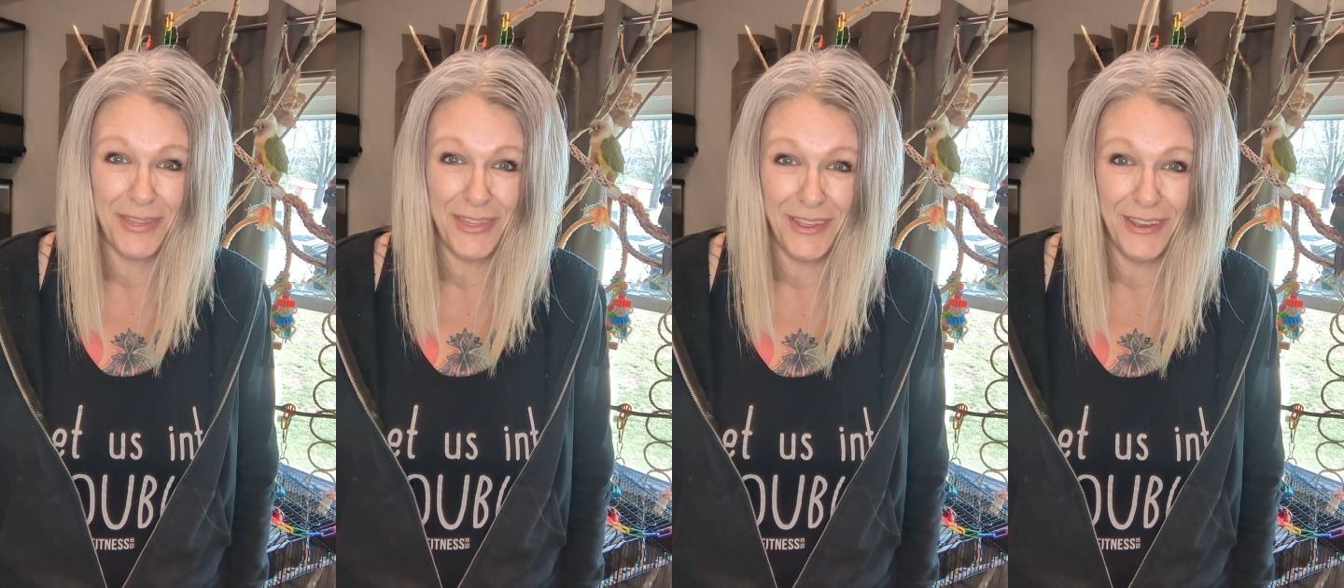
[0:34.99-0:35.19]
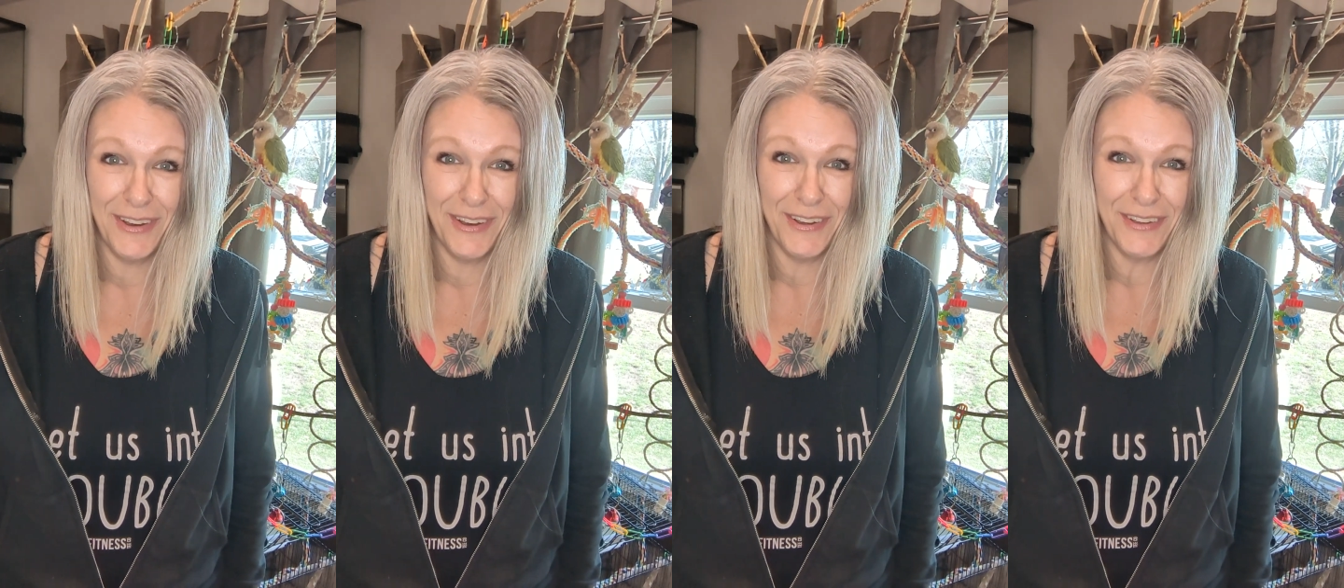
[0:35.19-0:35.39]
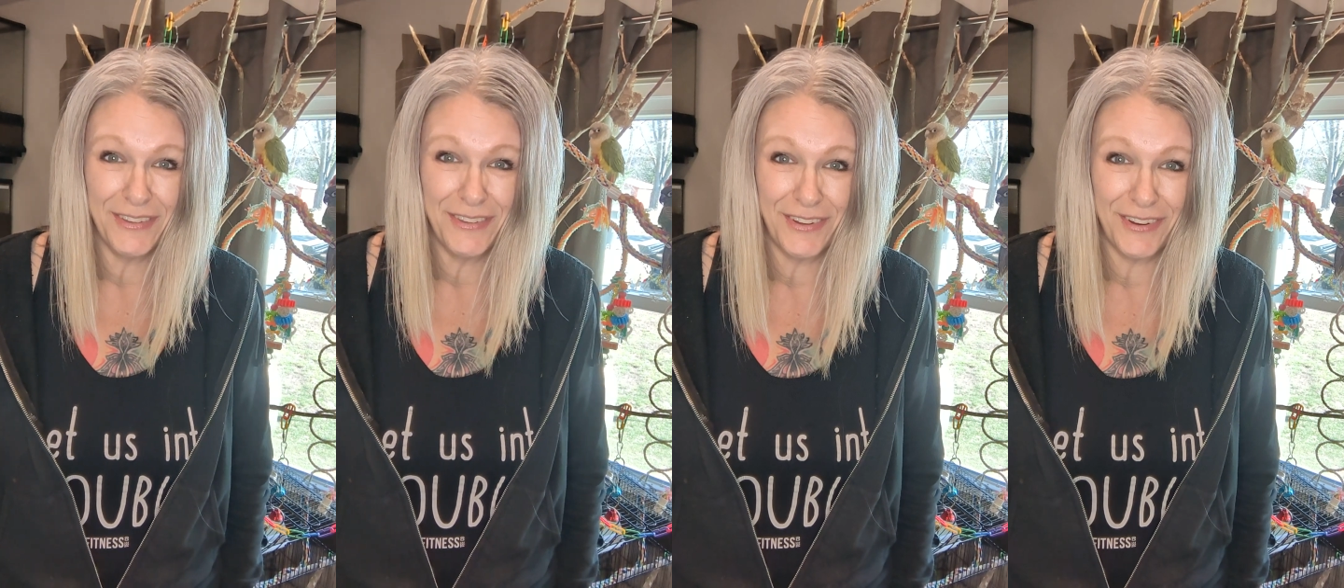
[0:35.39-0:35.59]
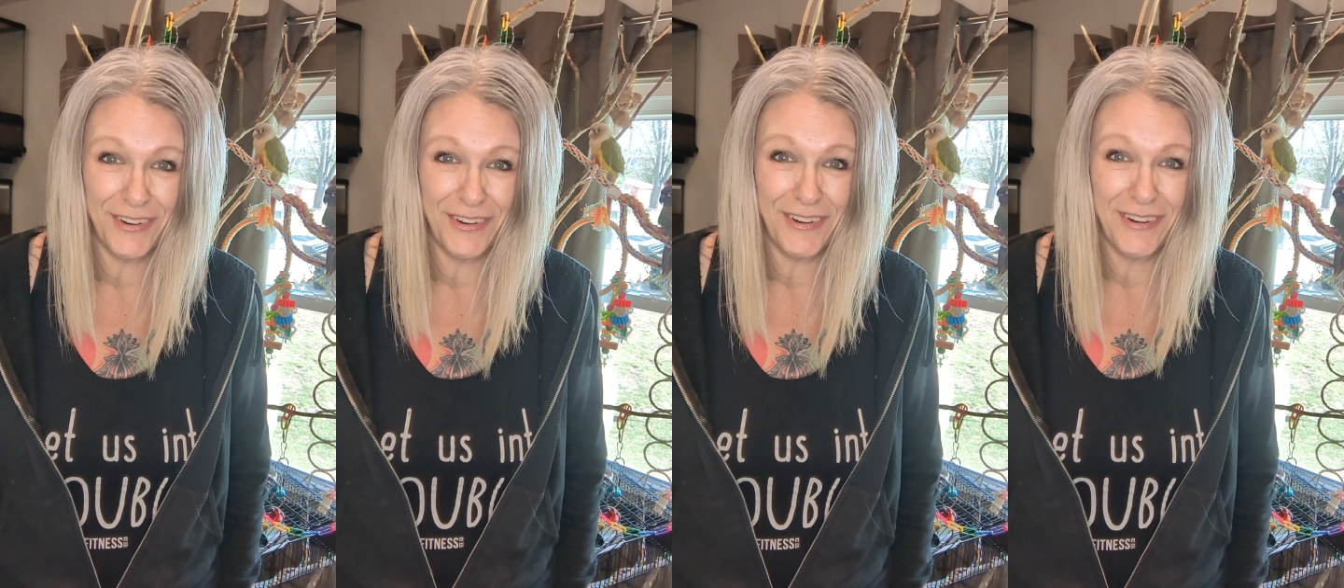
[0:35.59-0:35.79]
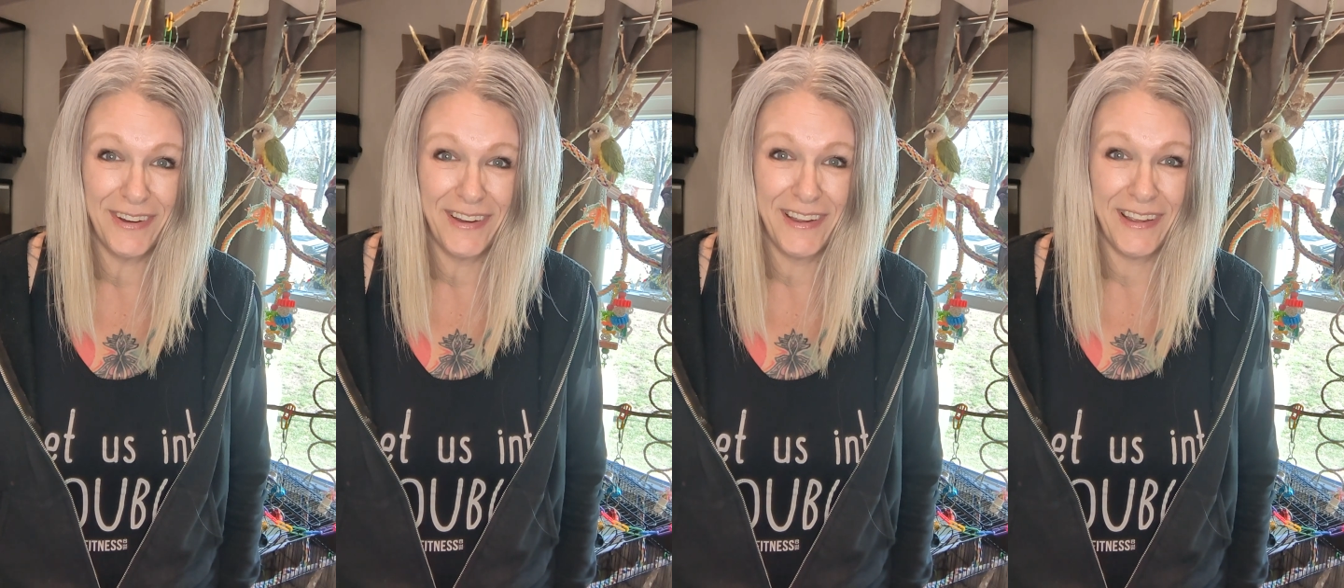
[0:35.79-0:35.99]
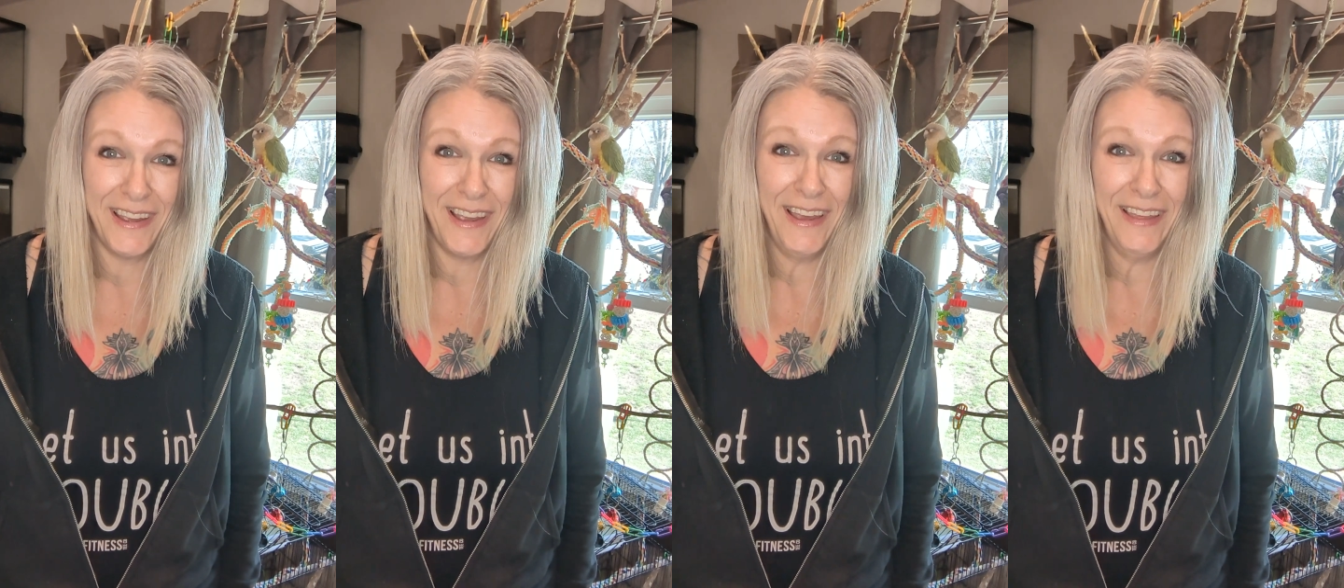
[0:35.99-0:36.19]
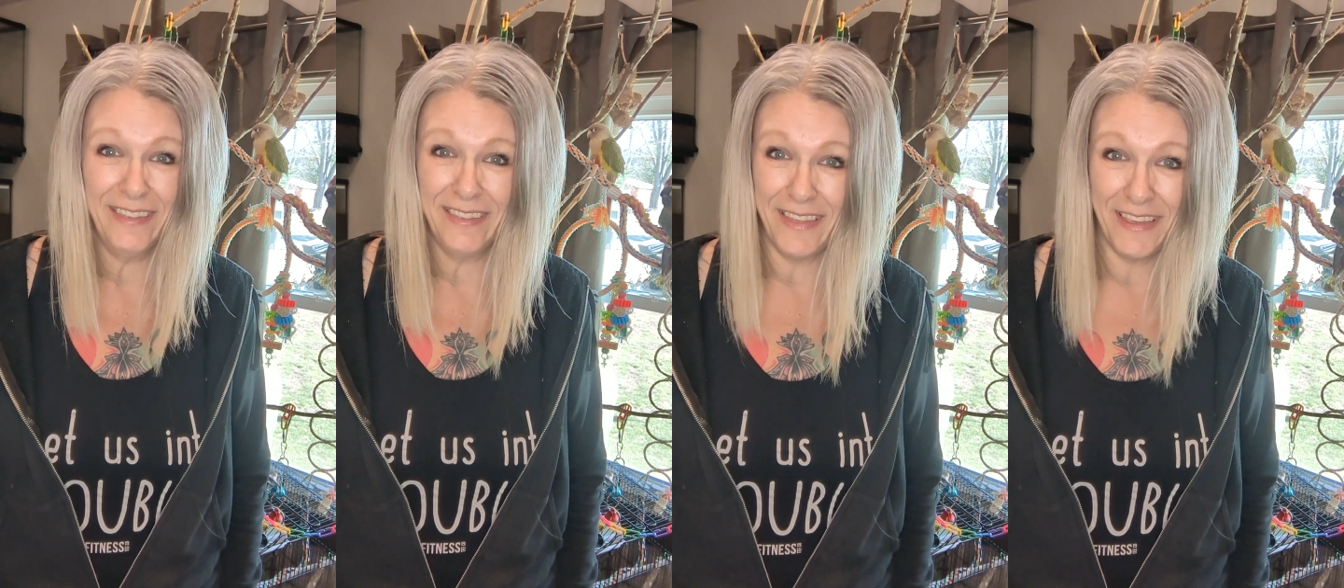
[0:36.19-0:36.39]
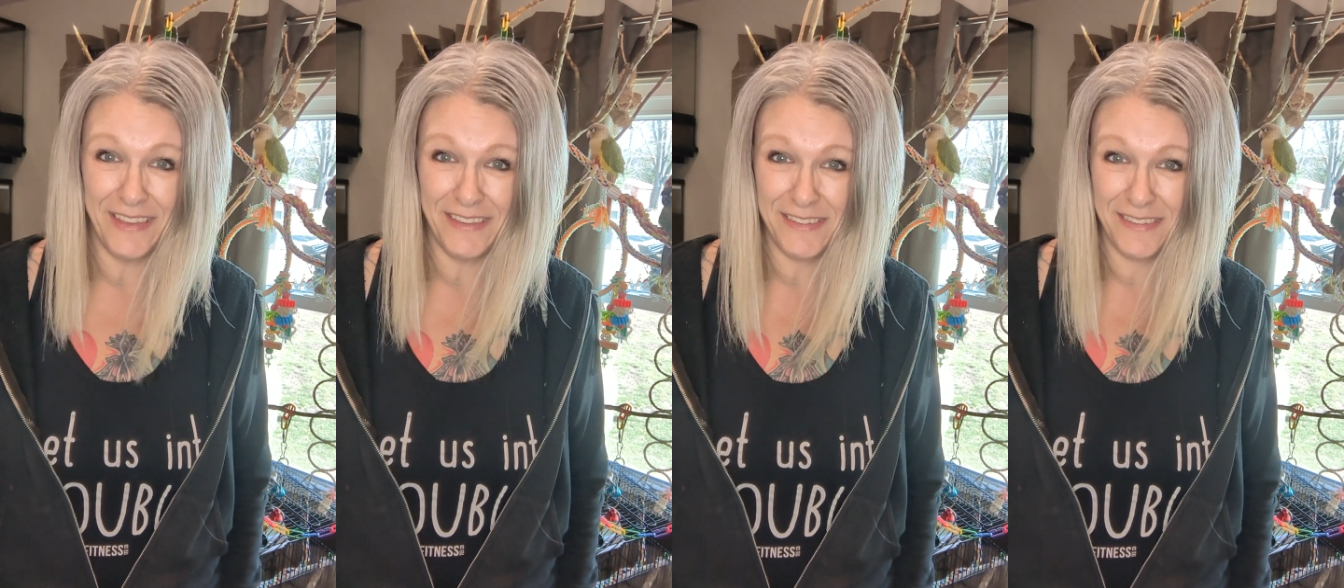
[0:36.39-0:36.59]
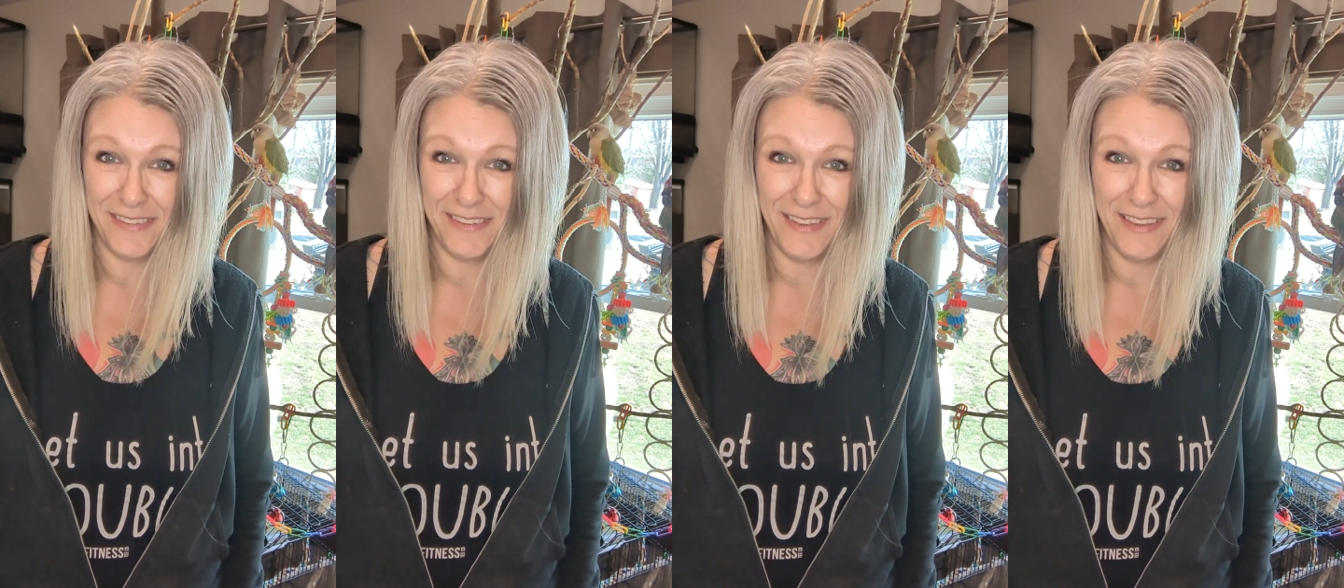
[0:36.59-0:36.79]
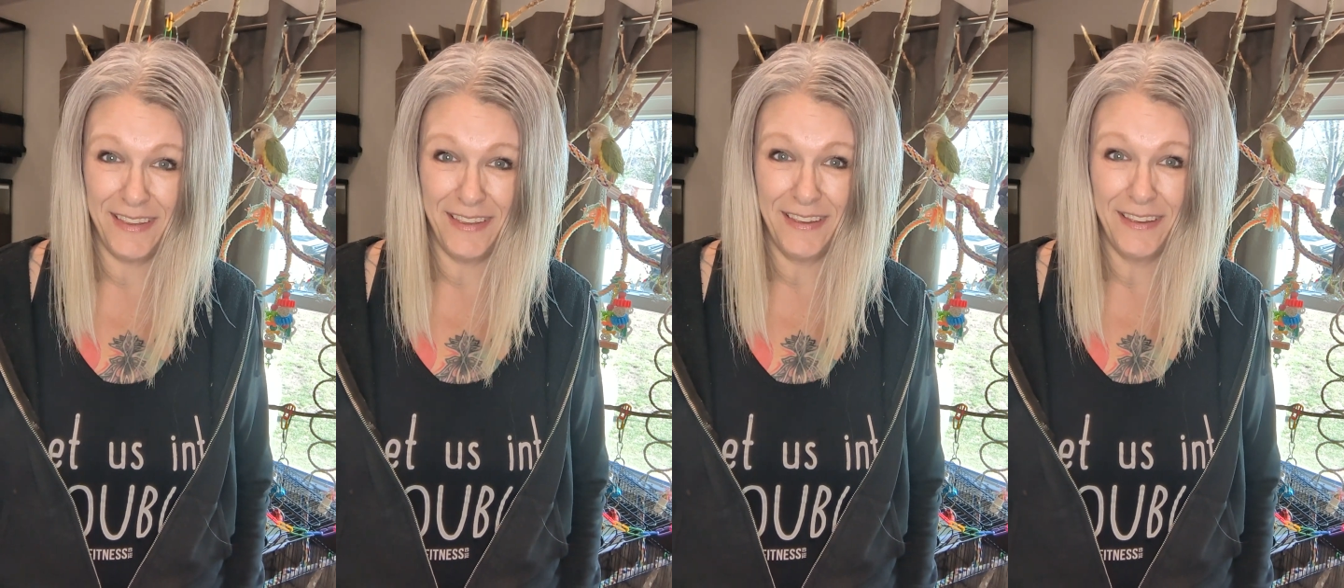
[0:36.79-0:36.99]
the altar and they
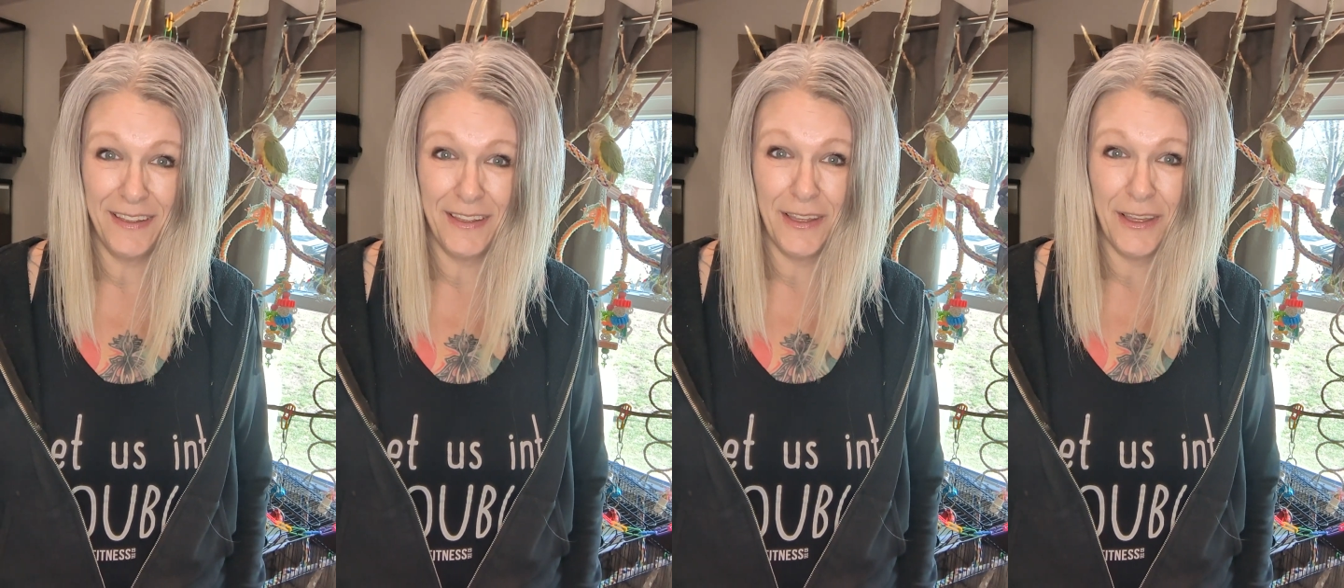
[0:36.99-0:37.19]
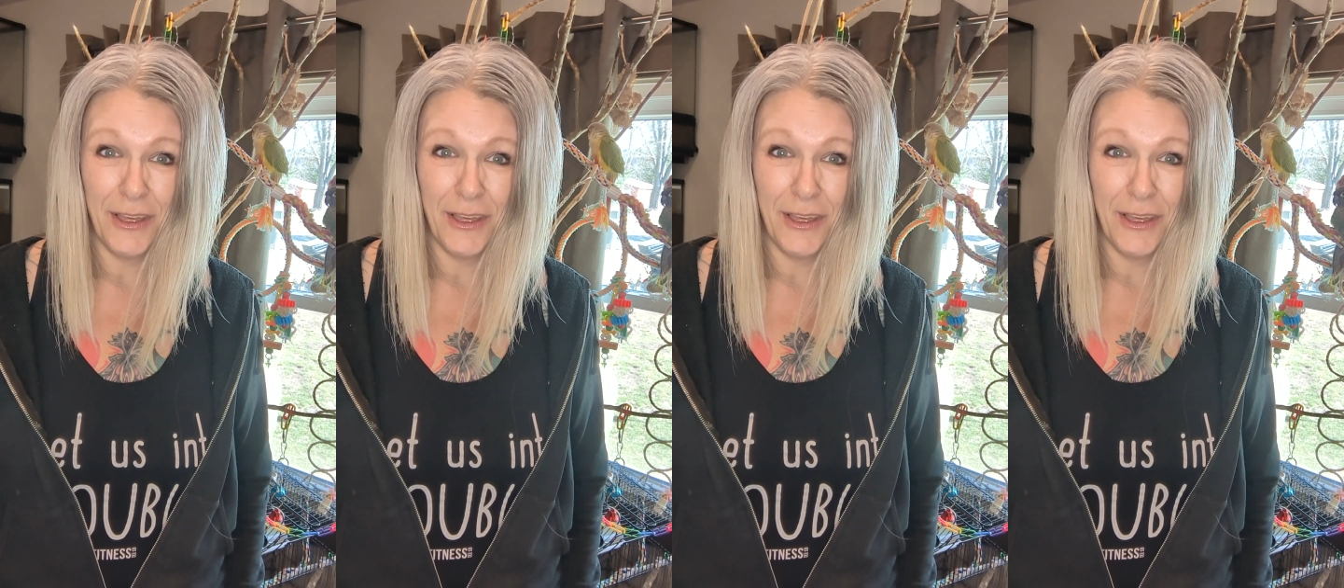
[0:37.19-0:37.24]
see